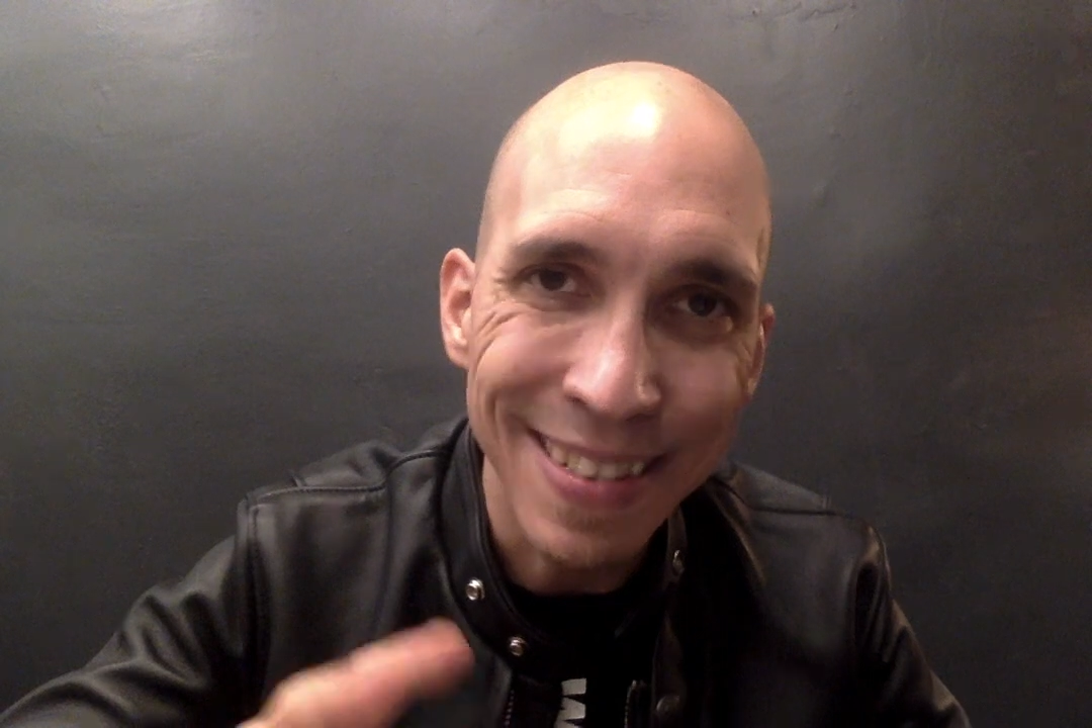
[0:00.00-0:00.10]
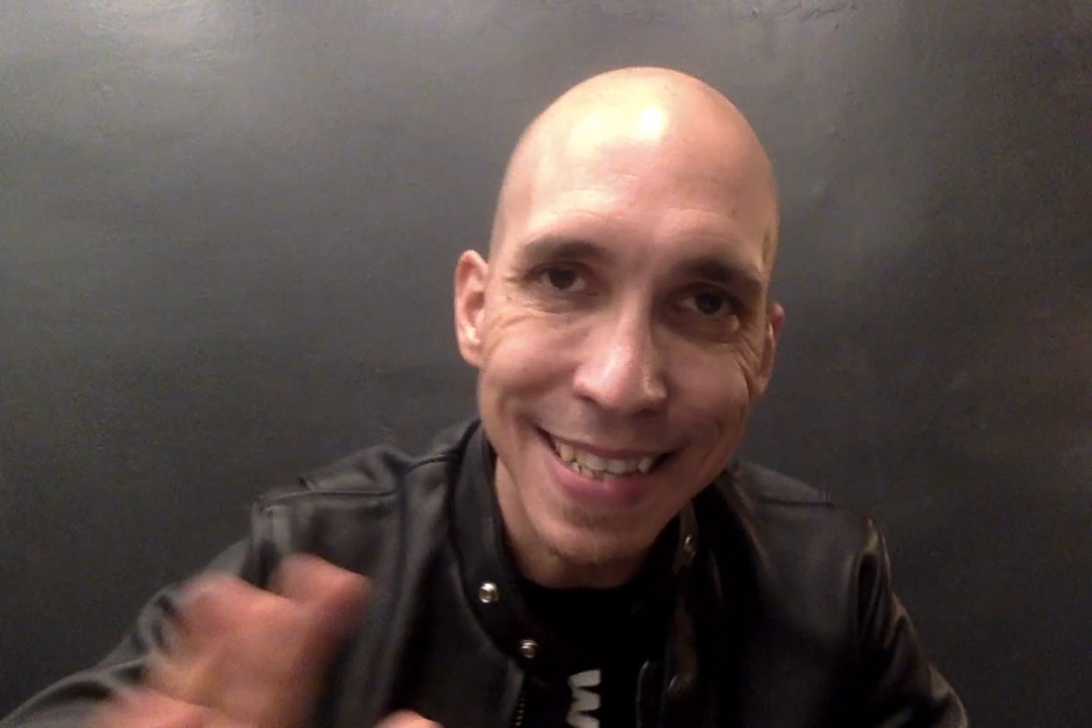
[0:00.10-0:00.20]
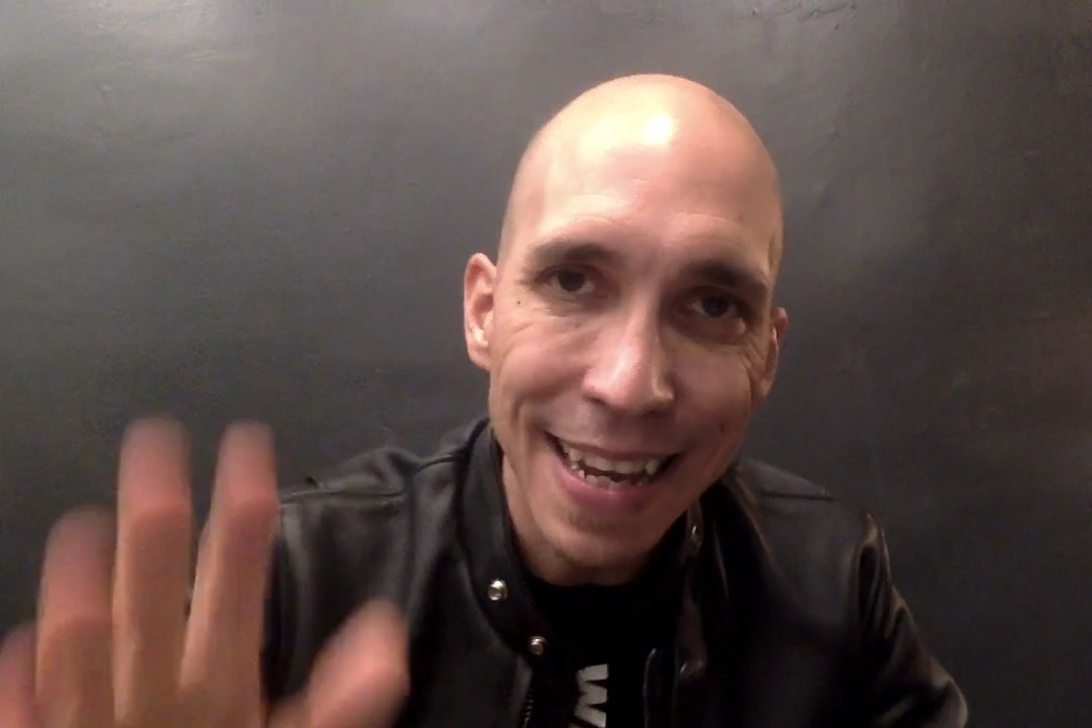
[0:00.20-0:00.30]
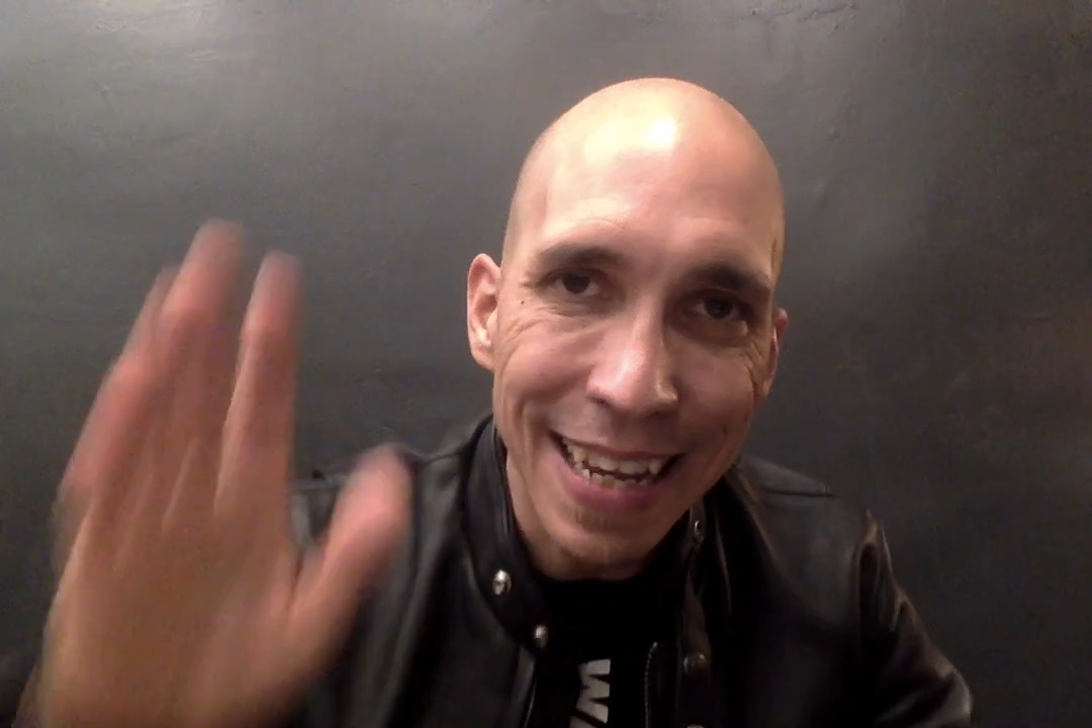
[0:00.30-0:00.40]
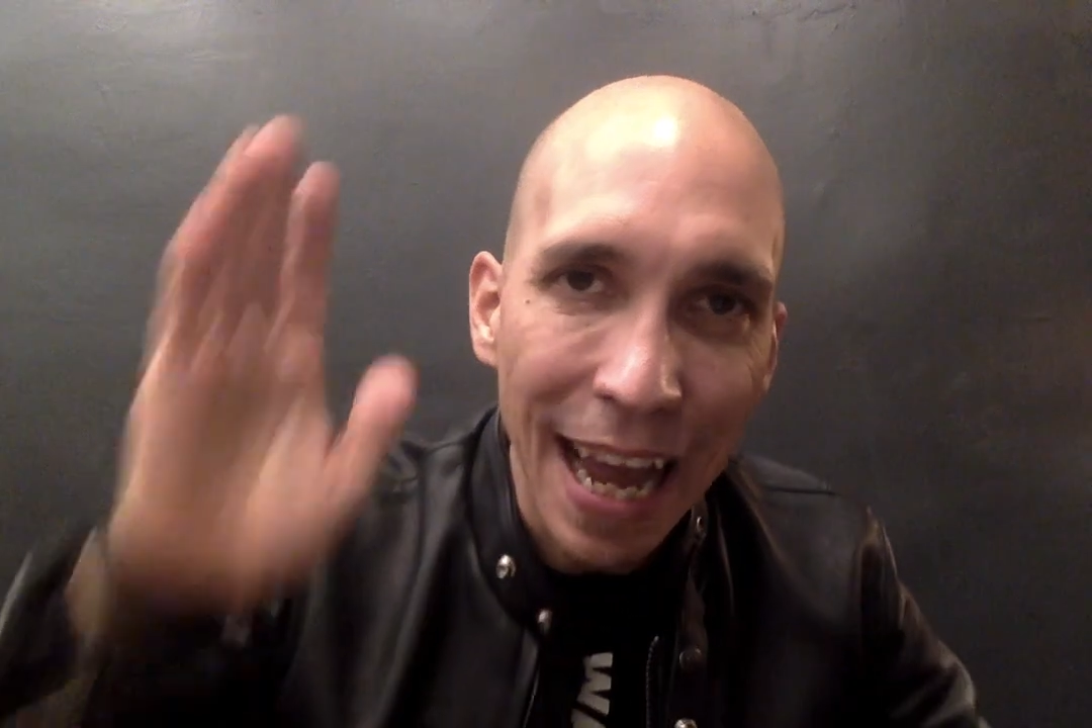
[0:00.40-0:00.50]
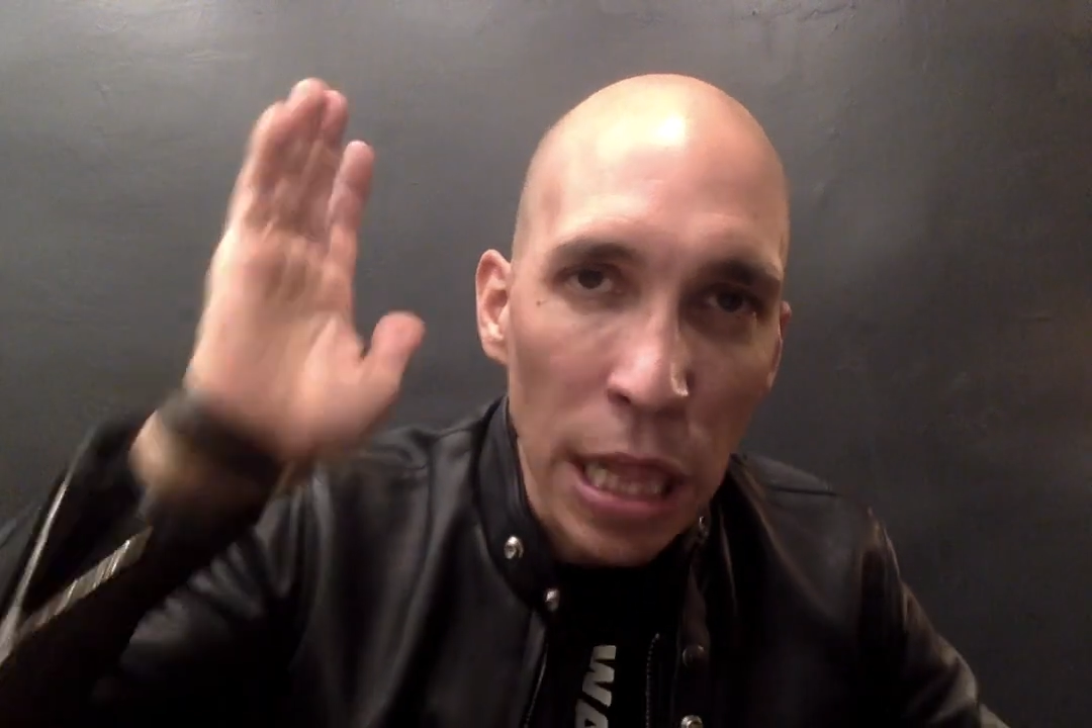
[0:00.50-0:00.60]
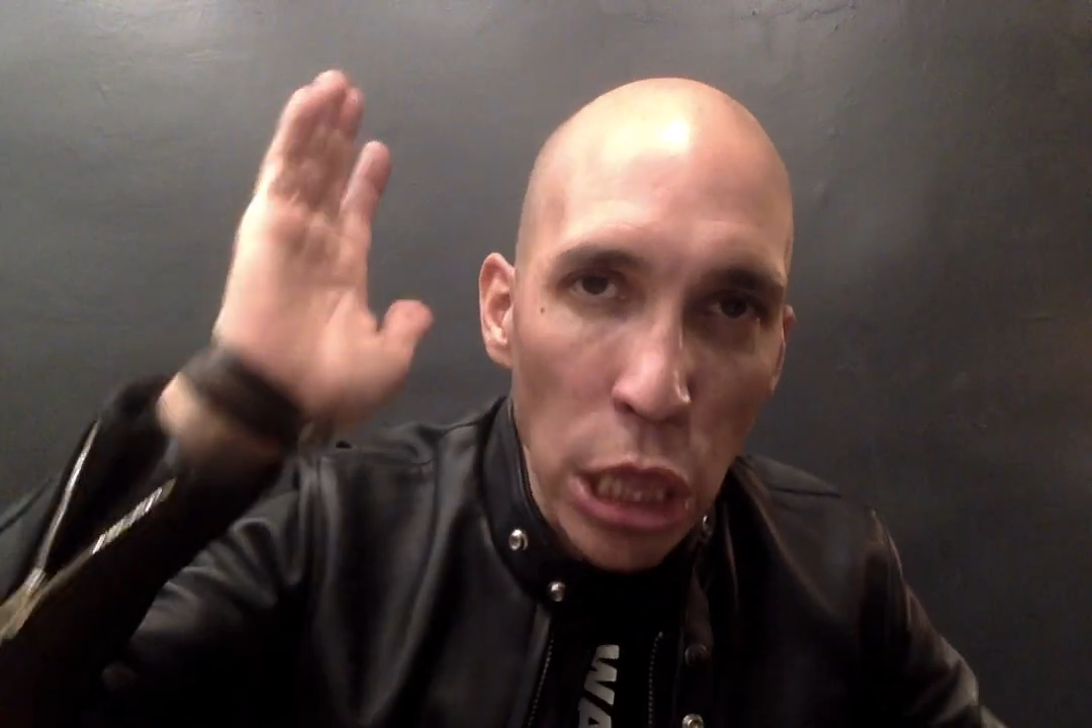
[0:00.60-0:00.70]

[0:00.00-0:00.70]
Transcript: setting a